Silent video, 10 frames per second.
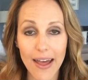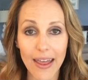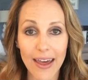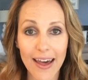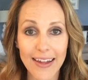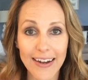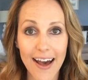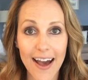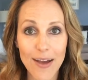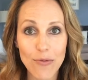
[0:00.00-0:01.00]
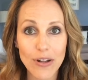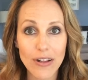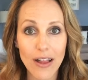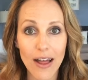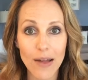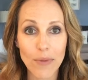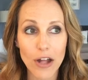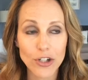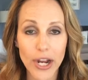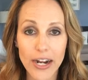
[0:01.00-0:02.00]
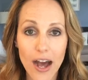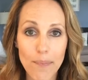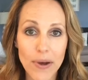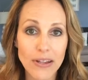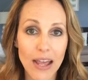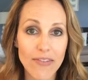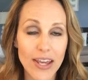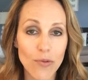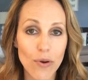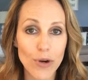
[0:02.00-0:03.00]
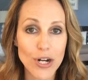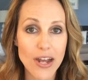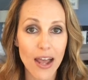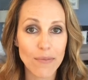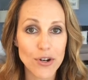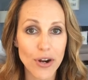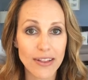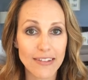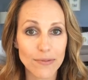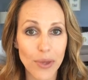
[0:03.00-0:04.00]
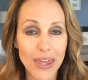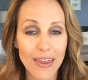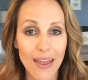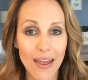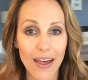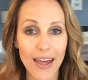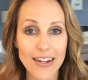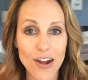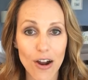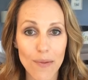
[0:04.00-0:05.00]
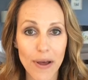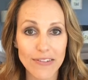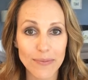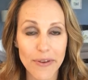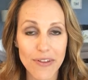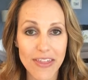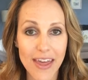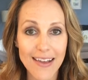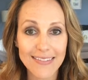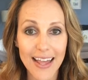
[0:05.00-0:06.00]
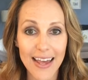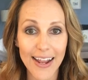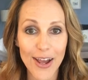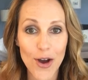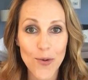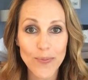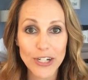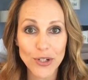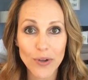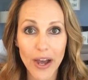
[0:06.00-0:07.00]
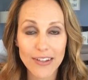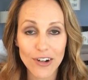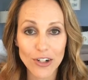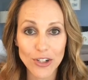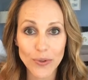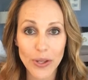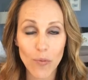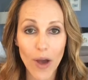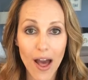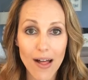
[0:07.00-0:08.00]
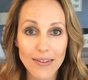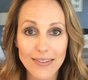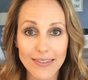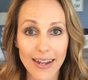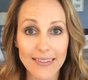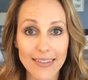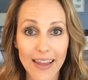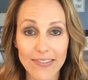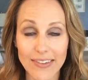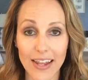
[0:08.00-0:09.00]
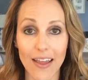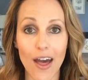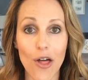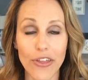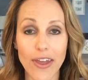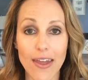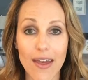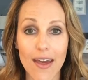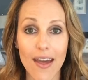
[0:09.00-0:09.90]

And I'll try to hop on live again one more time during this week and talk about some other things. And I hope that you guys are doing well, staying safe, staying healthy.